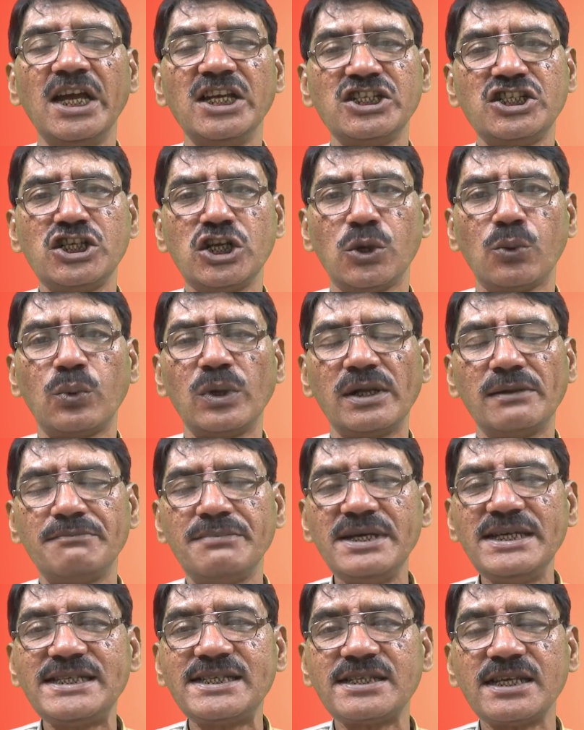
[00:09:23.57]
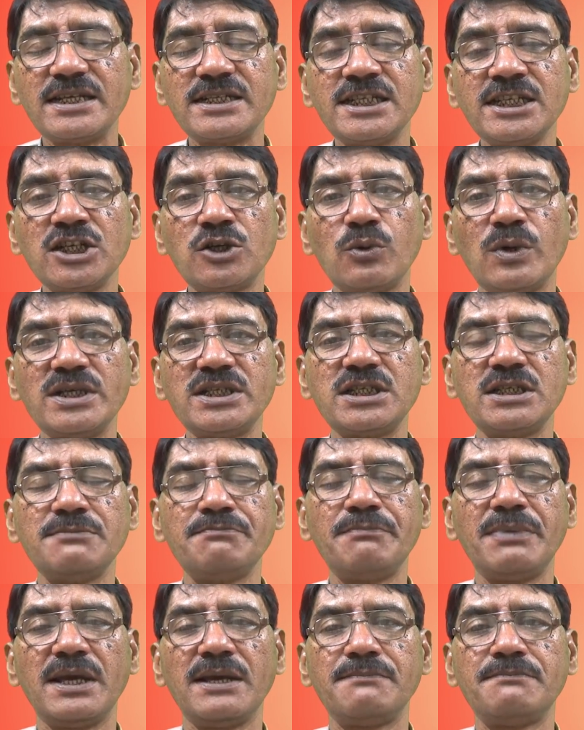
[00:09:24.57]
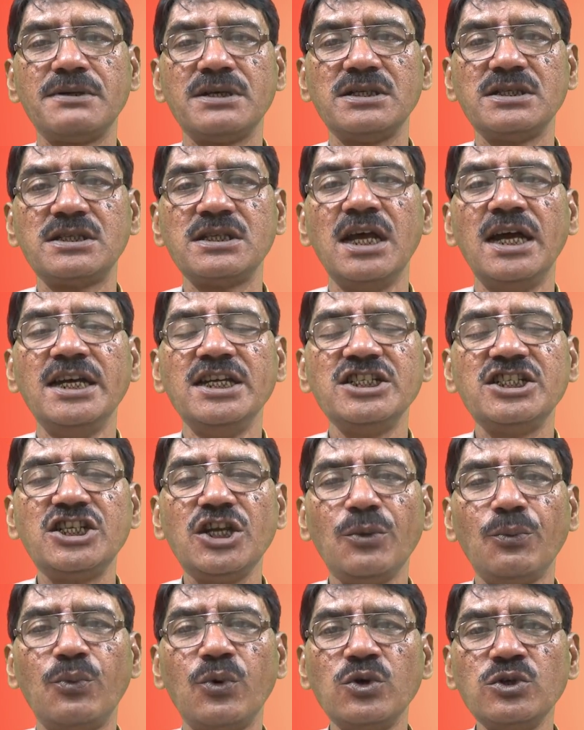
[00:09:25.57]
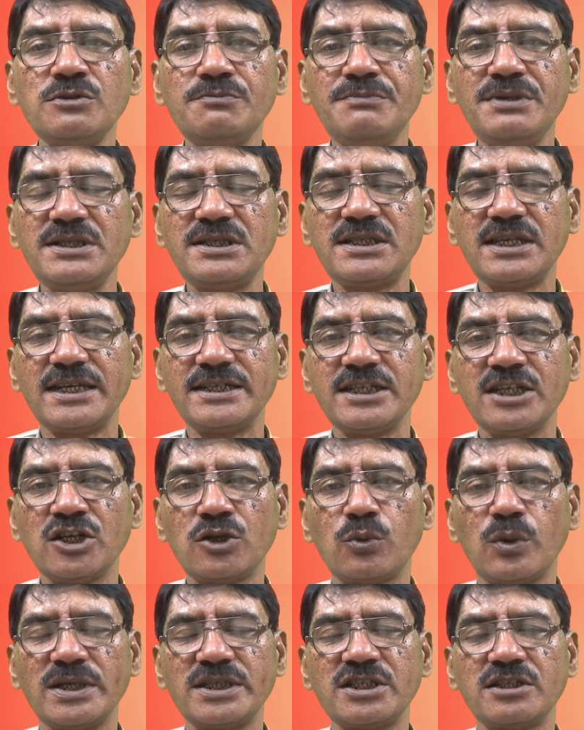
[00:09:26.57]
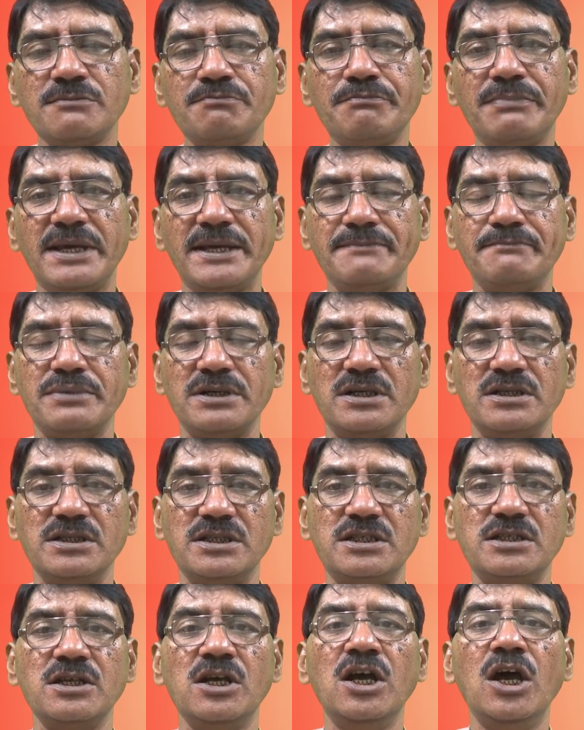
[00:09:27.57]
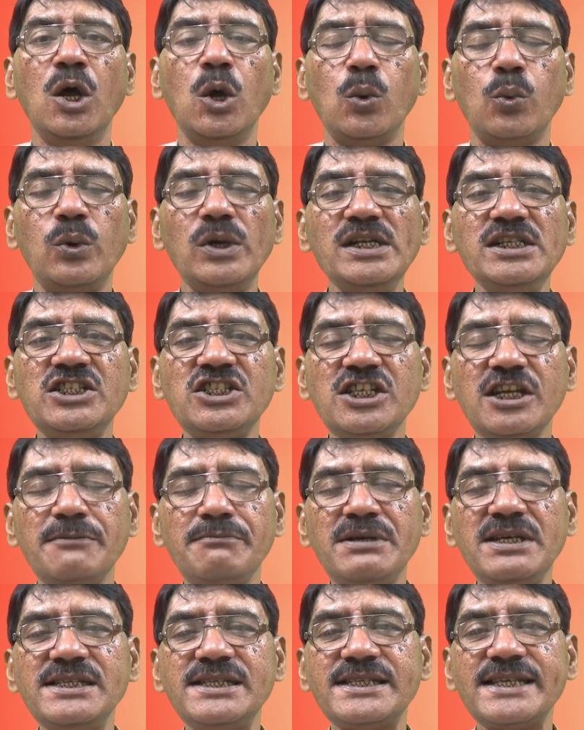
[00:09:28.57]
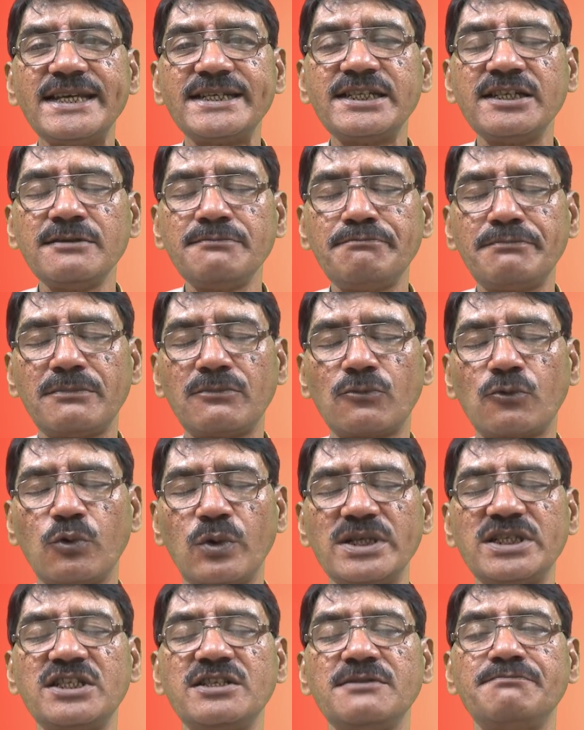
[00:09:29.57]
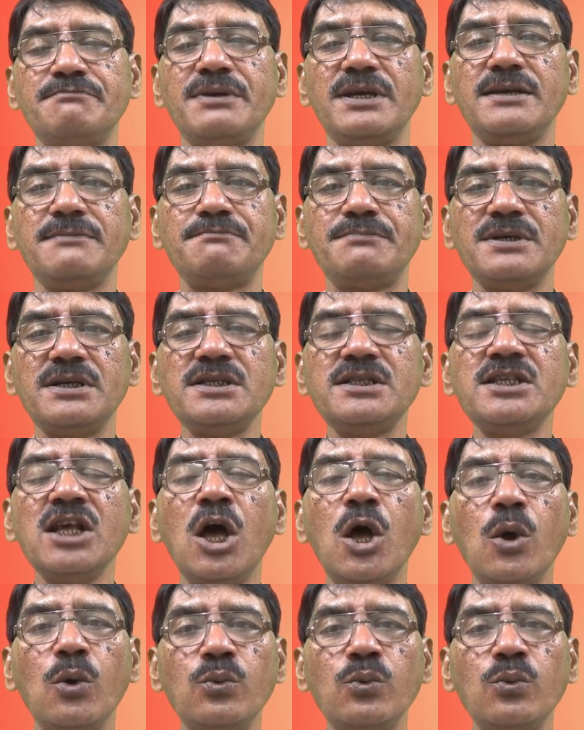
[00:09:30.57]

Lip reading: She will be setting question papers. She won't be setting question papers. Will she be setting question papers?